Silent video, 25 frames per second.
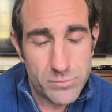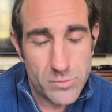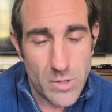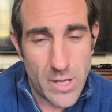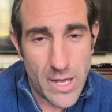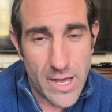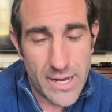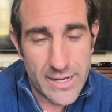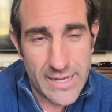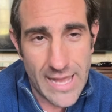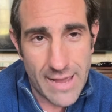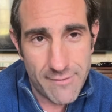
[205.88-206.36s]

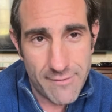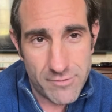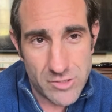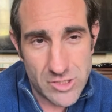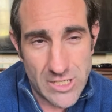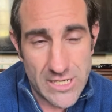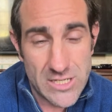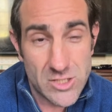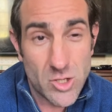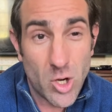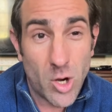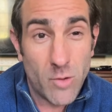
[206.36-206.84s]
Gavin
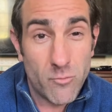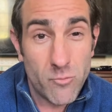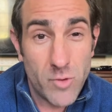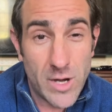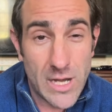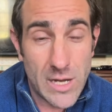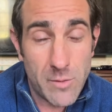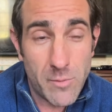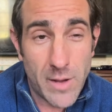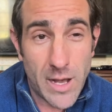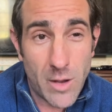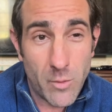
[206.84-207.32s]
Sheehan's got on
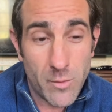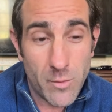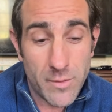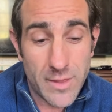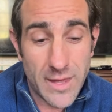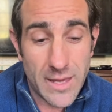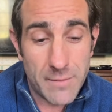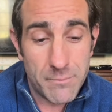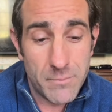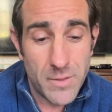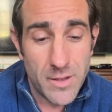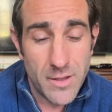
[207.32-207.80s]
really well with
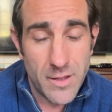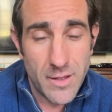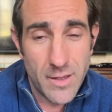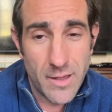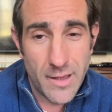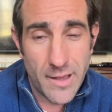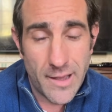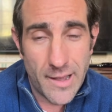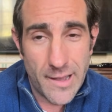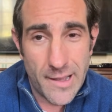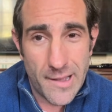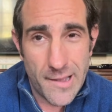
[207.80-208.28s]
him.
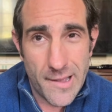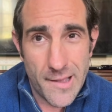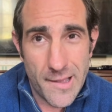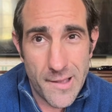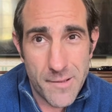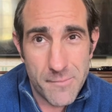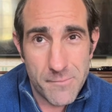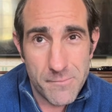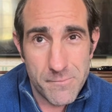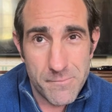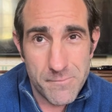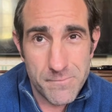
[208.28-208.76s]

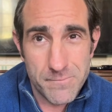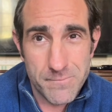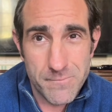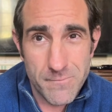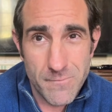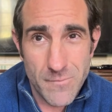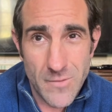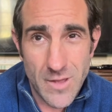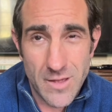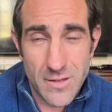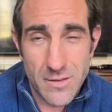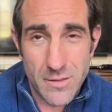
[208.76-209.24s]
Theo
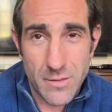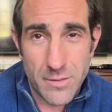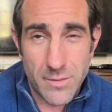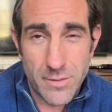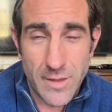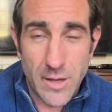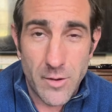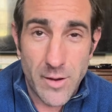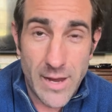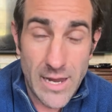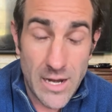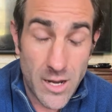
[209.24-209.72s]

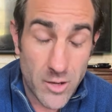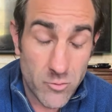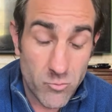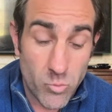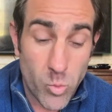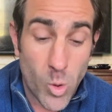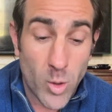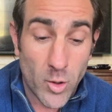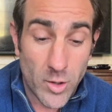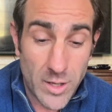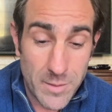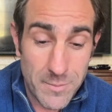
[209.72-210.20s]

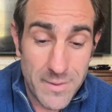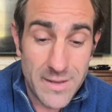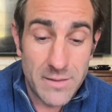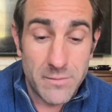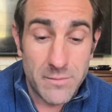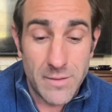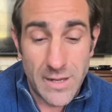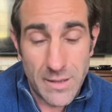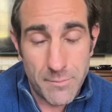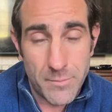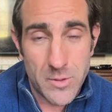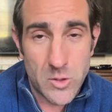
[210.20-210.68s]
Gillard won on
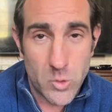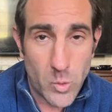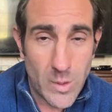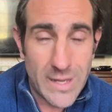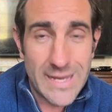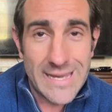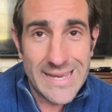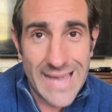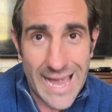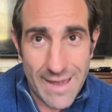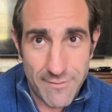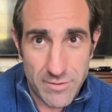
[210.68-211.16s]
him in
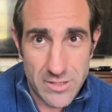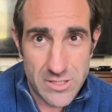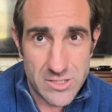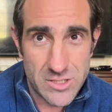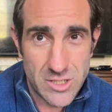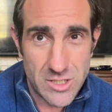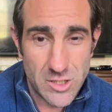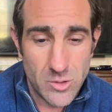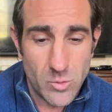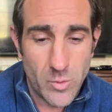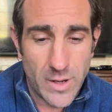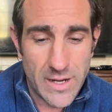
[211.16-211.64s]
between Gavin's
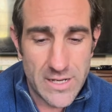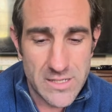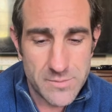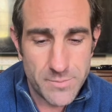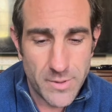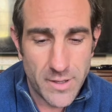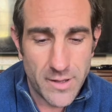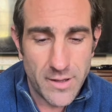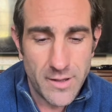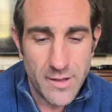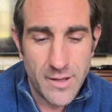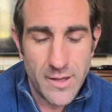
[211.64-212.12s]
2 wins,
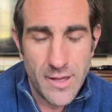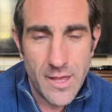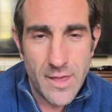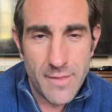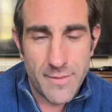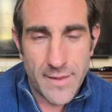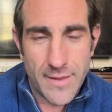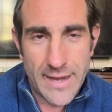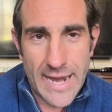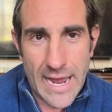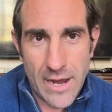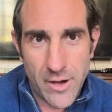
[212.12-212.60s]
but
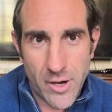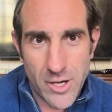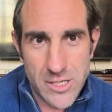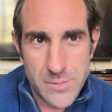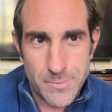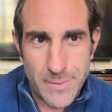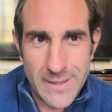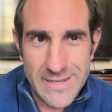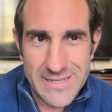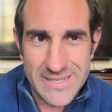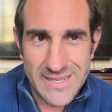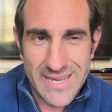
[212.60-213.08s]
they now go
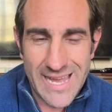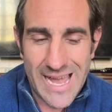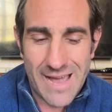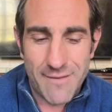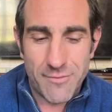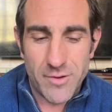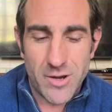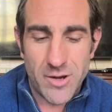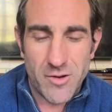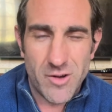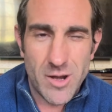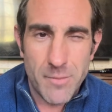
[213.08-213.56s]
to Peter
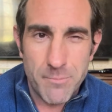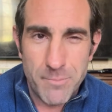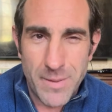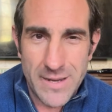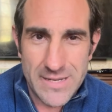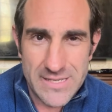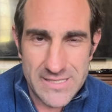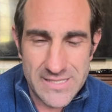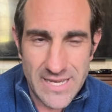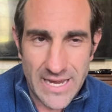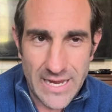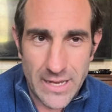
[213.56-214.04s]
Kavanagh in a
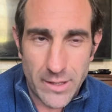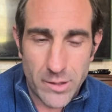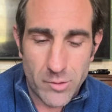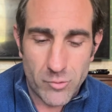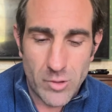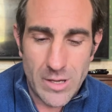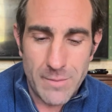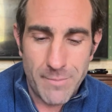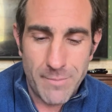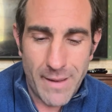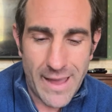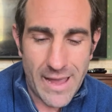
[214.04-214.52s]
bid to take
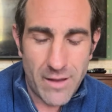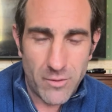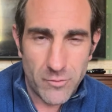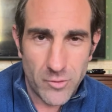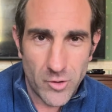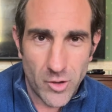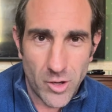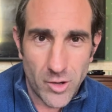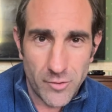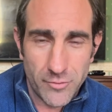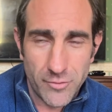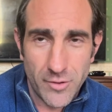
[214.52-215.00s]

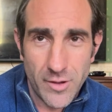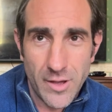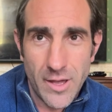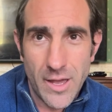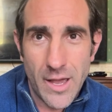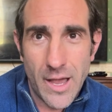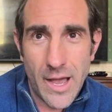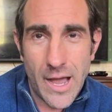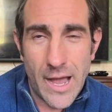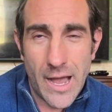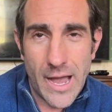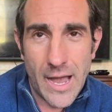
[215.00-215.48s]
£3 off.
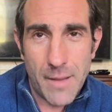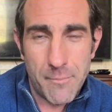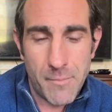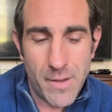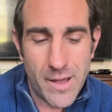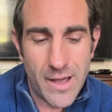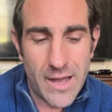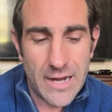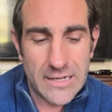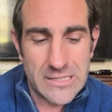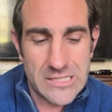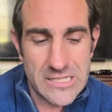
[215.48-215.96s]
I
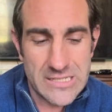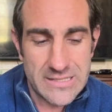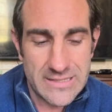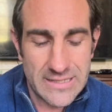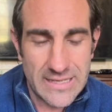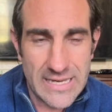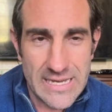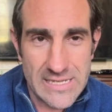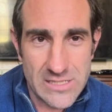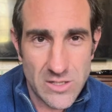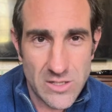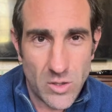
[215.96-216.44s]
just
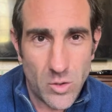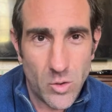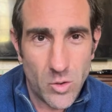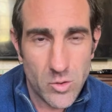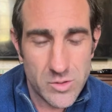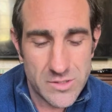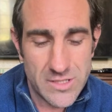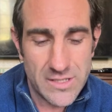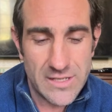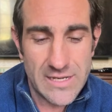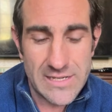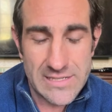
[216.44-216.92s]
think he's a
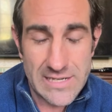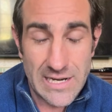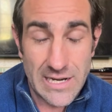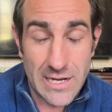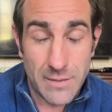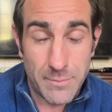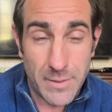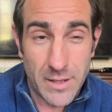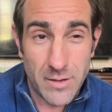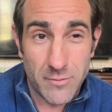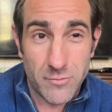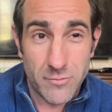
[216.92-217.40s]
horse that needs a
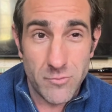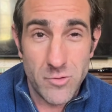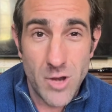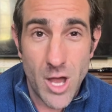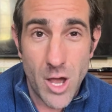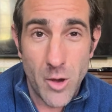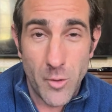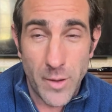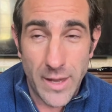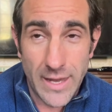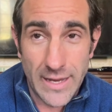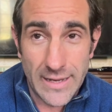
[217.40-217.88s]
little bit of
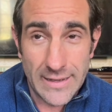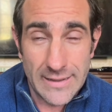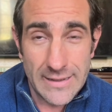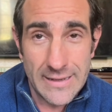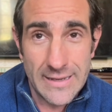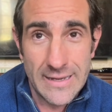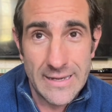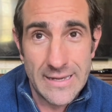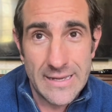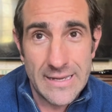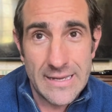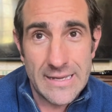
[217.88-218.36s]
knowing.
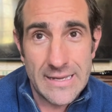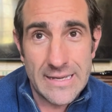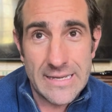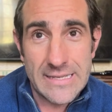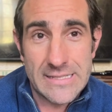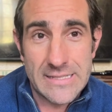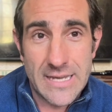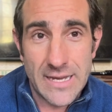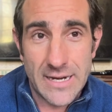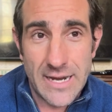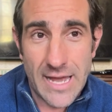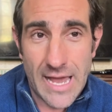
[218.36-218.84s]

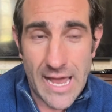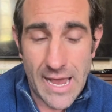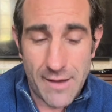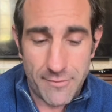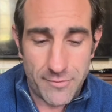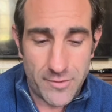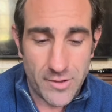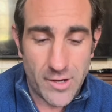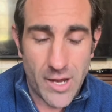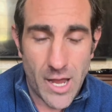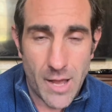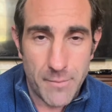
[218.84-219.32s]
He's going to
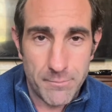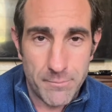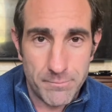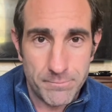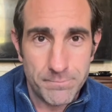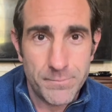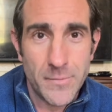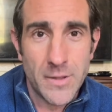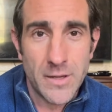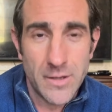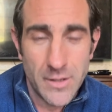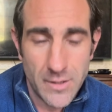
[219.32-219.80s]
have to
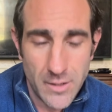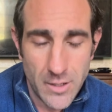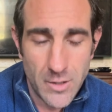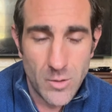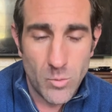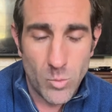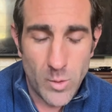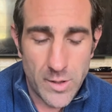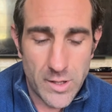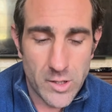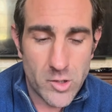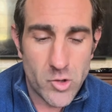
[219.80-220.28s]
come
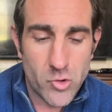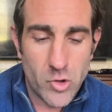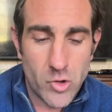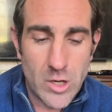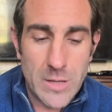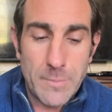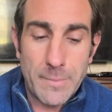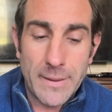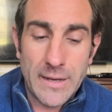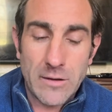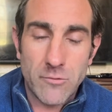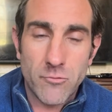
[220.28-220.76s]
with a
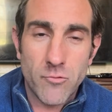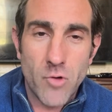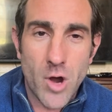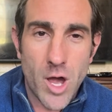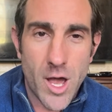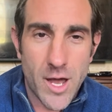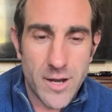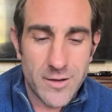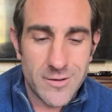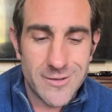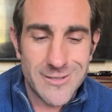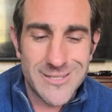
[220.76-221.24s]
creeping
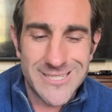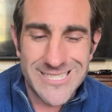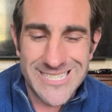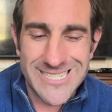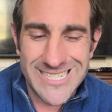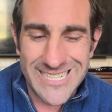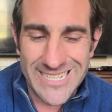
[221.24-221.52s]
run.